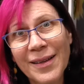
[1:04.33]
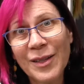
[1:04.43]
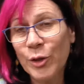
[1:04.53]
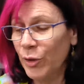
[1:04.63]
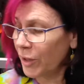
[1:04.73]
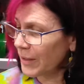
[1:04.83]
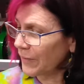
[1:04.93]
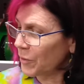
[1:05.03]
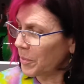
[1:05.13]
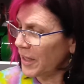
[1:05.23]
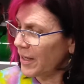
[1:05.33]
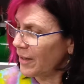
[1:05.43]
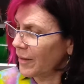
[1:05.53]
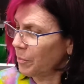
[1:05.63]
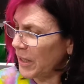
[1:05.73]
You don't have to be
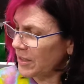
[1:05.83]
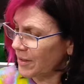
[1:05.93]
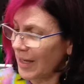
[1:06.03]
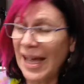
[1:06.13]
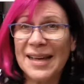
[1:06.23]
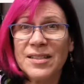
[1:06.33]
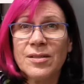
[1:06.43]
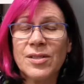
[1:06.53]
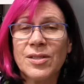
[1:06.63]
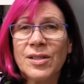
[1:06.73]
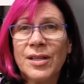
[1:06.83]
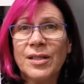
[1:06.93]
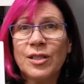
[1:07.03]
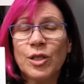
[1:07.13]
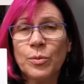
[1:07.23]
the best artist
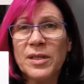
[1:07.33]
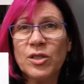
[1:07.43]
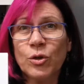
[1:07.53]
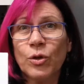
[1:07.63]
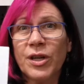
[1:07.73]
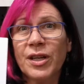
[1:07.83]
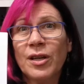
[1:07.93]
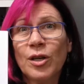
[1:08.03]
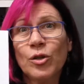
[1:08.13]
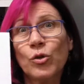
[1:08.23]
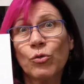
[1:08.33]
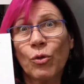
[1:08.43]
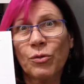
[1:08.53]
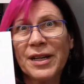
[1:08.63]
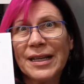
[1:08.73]
to enjoy
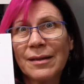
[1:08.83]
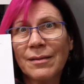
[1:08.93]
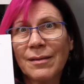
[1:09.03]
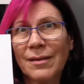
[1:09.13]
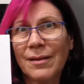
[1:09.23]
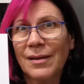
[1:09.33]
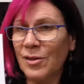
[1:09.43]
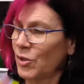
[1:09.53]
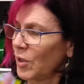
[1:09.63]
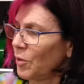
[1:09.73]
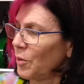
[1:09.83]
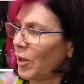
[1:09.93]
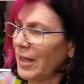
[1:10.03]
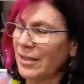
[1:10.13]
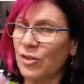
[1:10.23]
drawing. So
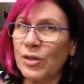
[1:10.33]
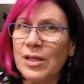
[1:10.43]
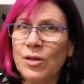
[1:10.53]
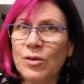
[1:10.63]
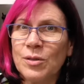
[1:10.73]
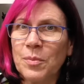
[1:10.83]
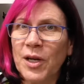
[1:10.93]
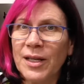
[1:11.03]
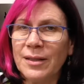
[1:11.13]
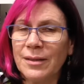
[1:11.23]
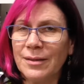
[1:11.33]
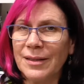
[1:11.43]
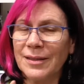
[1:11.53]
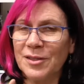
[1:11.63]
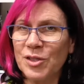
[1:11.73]
I actually use my little
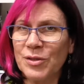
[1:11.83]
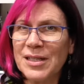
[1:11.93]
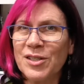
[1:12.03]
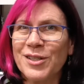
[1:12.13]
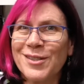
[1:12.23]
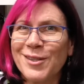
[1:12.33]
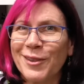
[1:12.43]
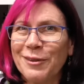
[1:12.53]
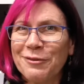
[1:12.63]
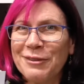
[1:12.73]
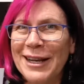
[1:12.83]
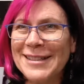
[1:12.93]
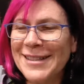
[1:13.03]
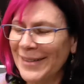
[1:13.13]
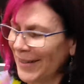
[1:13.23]
illustrations on the
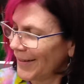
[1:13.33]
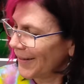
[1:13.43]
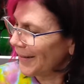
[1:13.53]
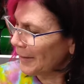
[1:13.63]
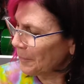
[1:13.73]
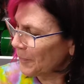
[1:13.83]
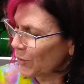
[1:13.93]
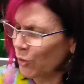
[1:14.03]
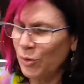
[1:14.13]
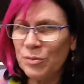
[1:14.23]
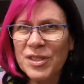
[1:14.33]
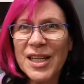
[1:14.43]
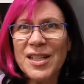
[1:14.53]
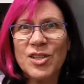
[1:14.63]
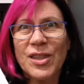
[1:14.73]
front to
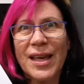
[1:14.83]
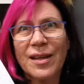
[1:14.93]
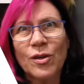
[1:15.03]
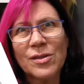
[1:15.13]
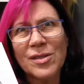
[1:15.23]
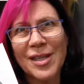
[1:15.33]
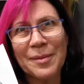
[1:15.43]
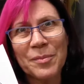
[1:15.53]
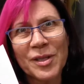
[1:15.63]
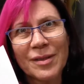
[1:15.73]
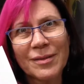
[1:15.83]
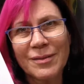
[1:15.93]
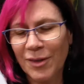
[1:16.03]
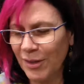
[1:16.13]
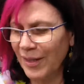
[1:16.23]
teach that concept.
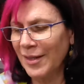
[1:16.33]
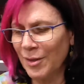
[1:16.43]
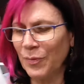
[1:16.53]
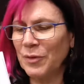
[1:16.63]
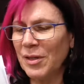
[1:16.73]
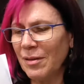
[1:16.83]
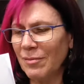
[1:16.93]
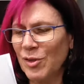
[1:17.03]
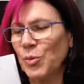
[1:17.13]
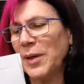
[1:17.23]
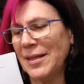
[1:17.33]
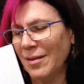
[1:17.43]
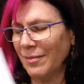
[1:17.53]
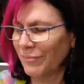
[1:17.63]
I think it's very sweet.